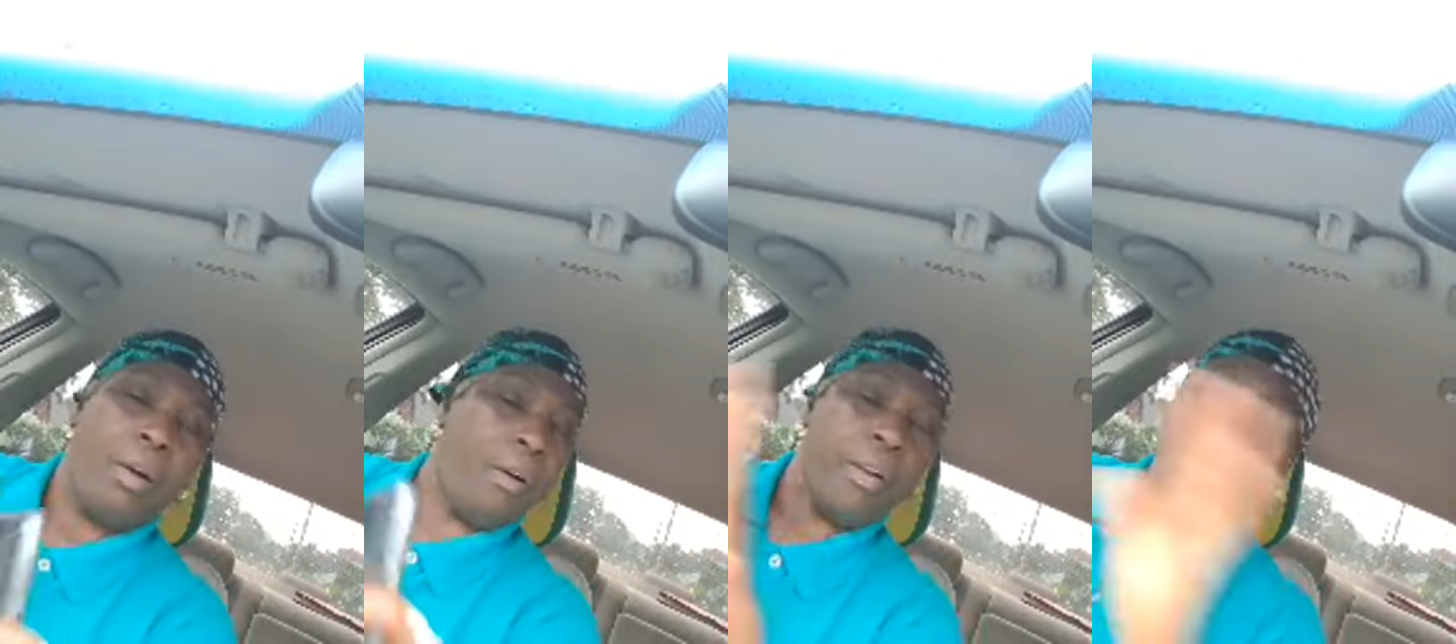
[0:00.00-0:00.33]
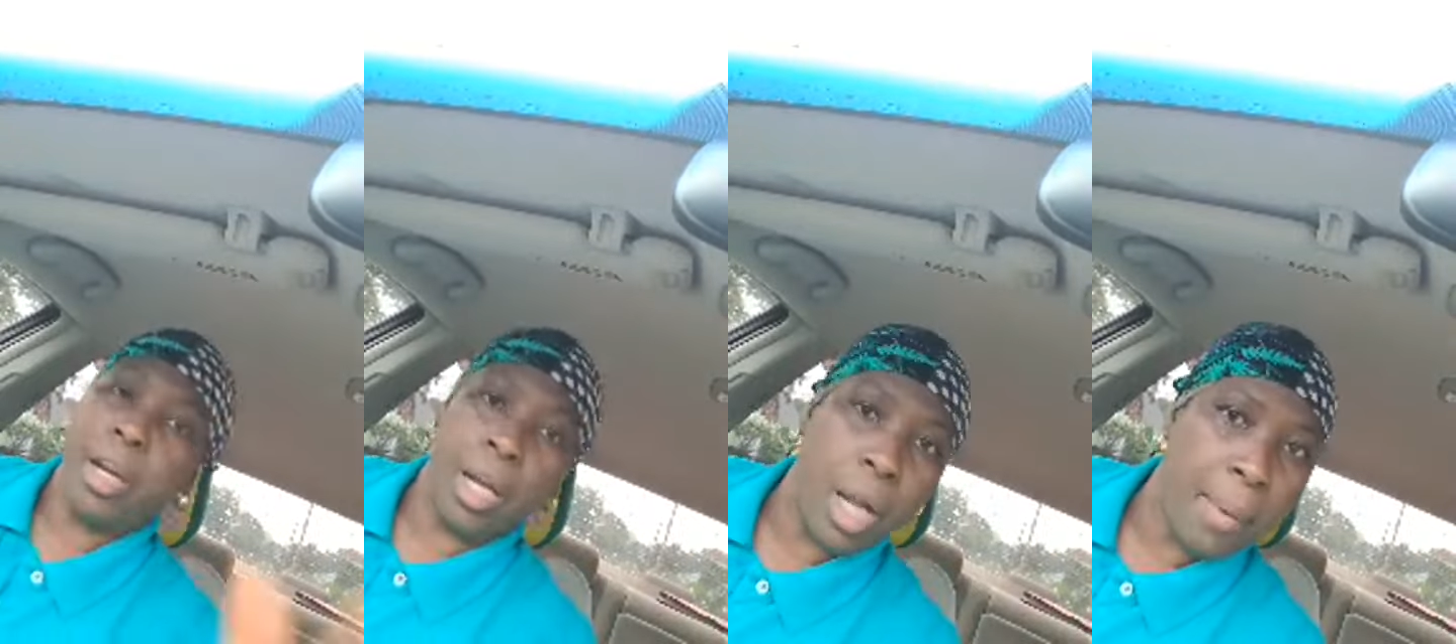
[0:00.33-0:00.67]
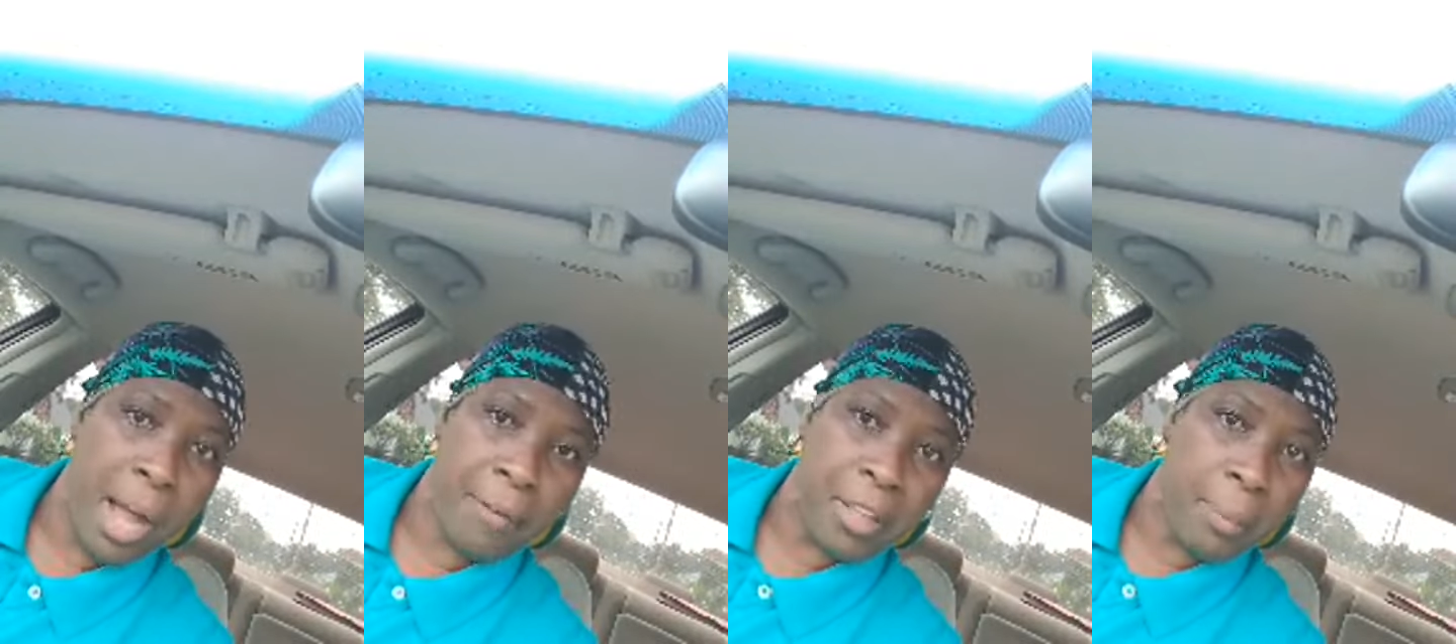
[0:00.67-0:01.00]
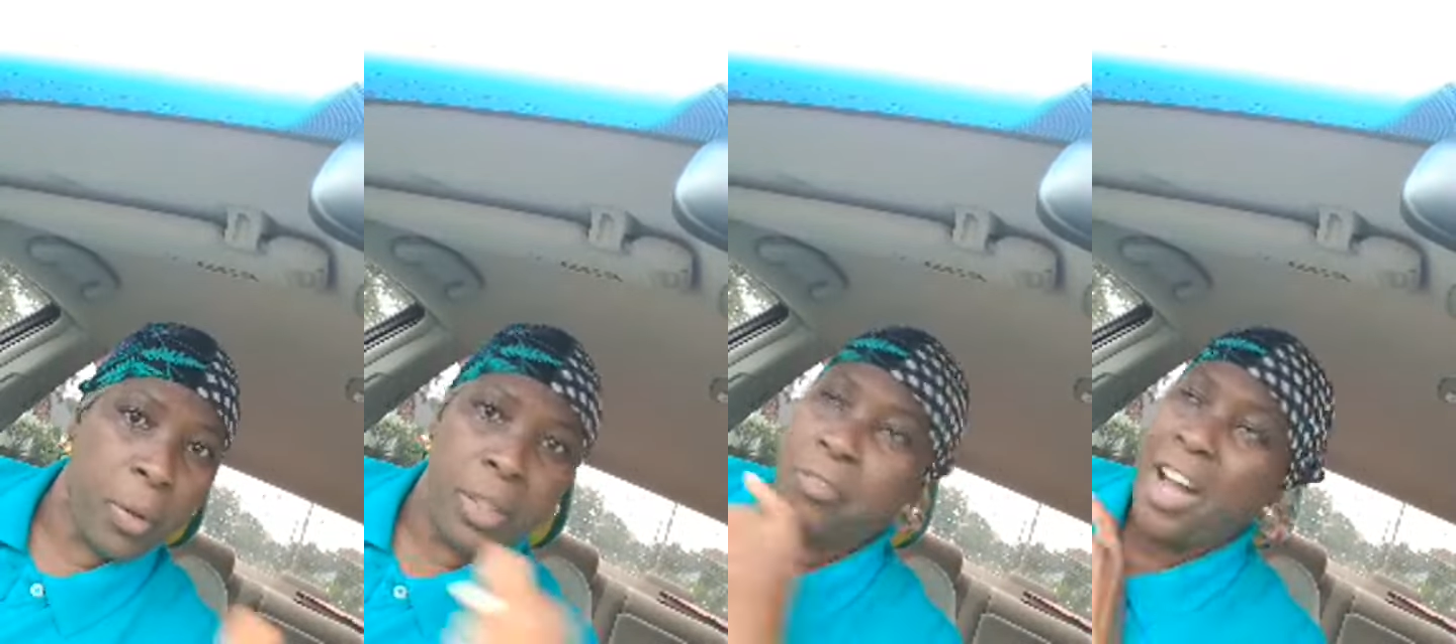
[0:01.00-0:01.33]
Only not come after
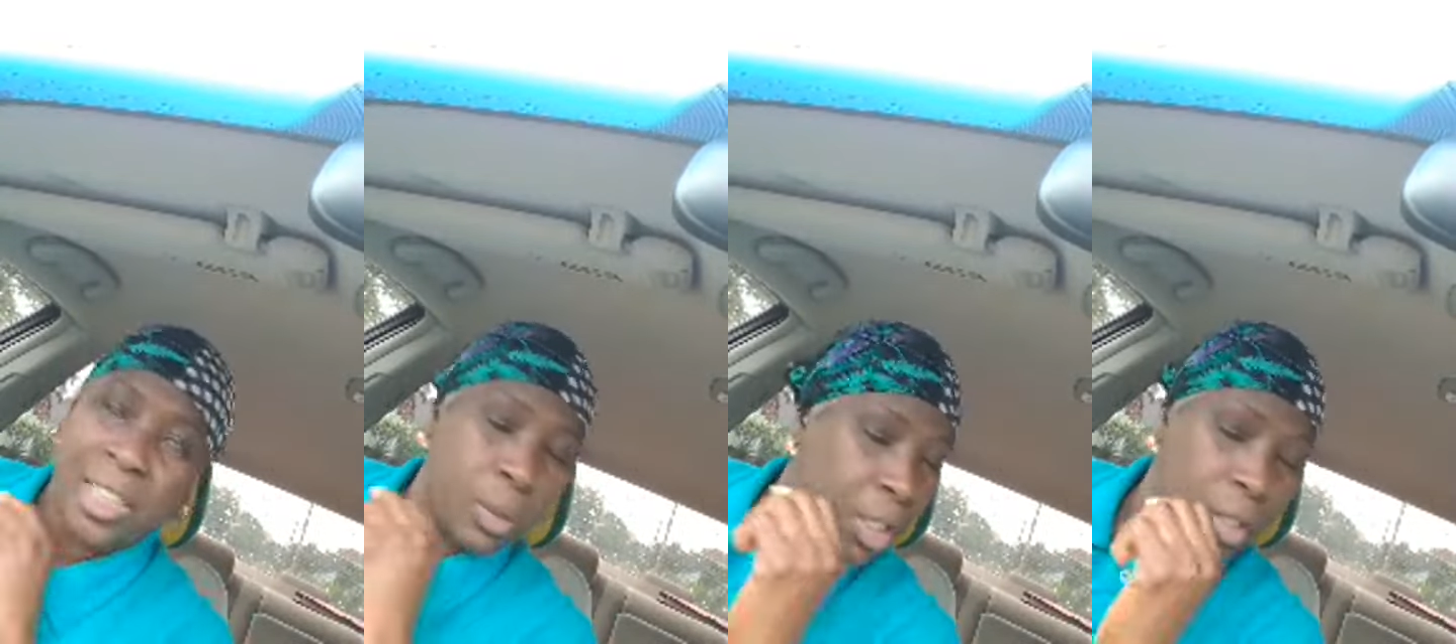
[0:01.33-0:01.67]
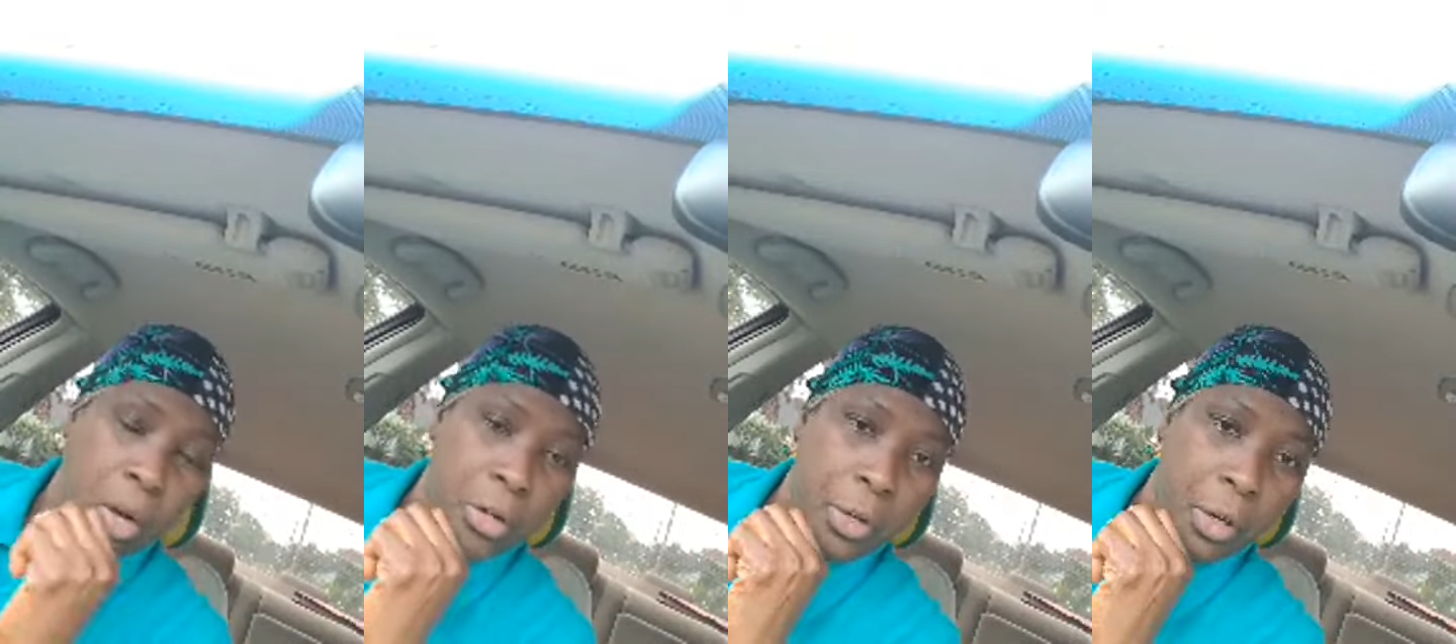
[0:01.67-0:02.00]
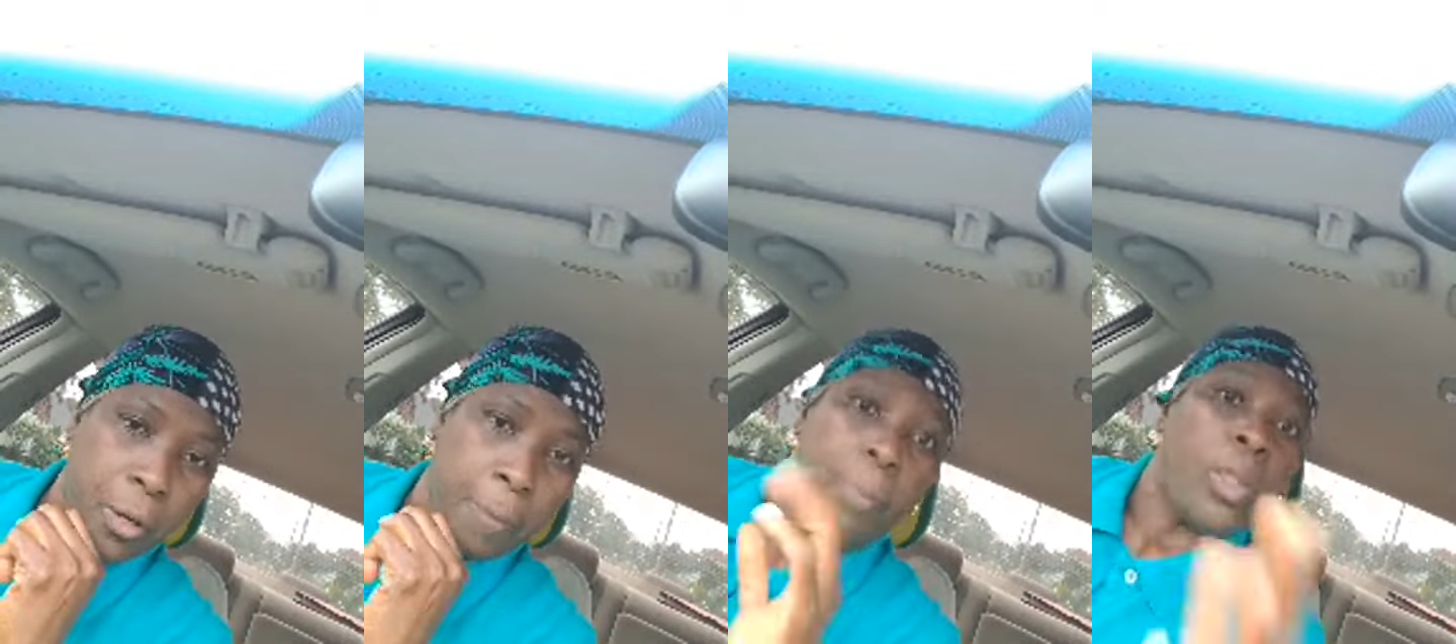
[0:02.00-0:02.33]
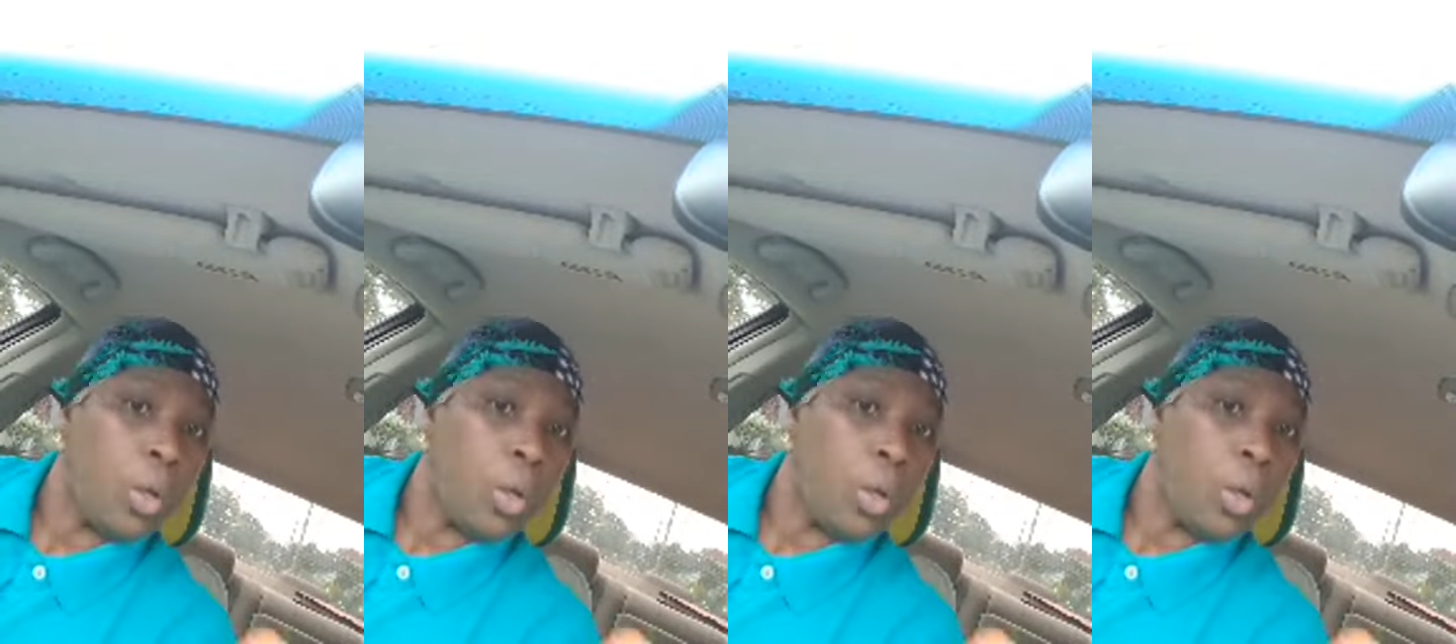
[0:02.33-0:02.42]
me with facts when I don't know.